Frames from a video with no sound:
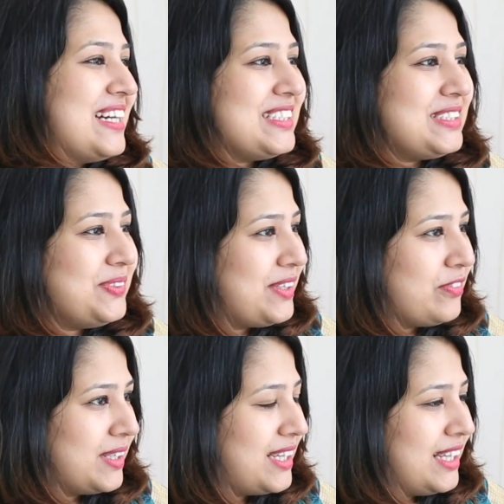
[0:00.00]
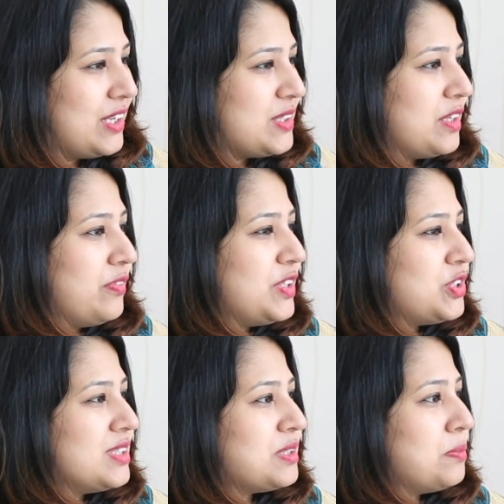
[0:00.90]
started working in
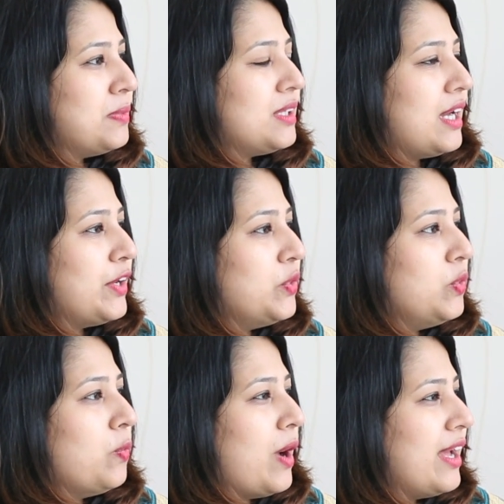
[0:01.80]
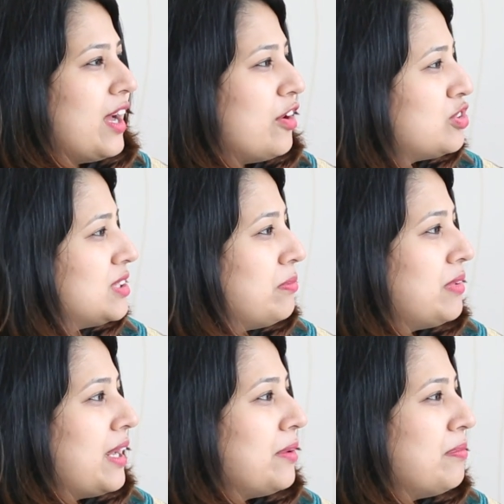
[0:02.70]
reservations. But I don't know why, after some
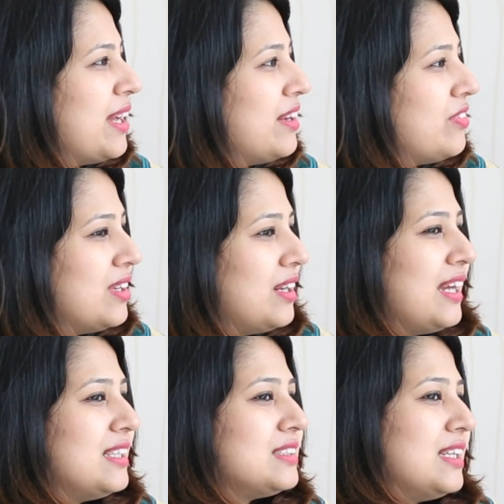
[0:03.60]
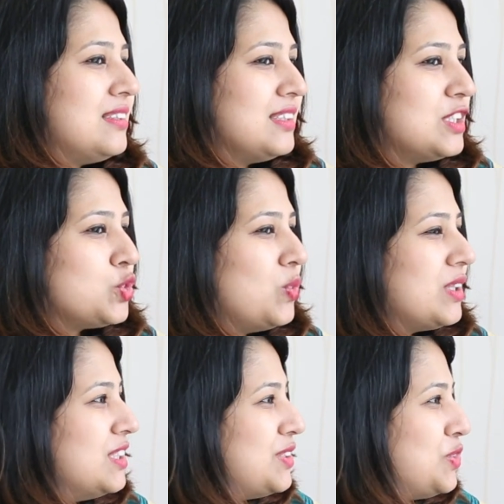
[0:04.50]
time I realized that this
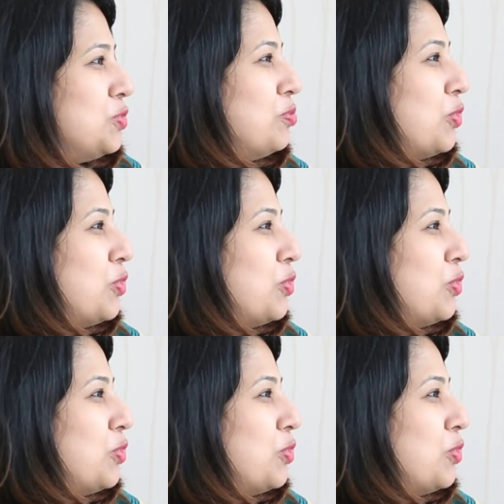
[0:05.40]
work is too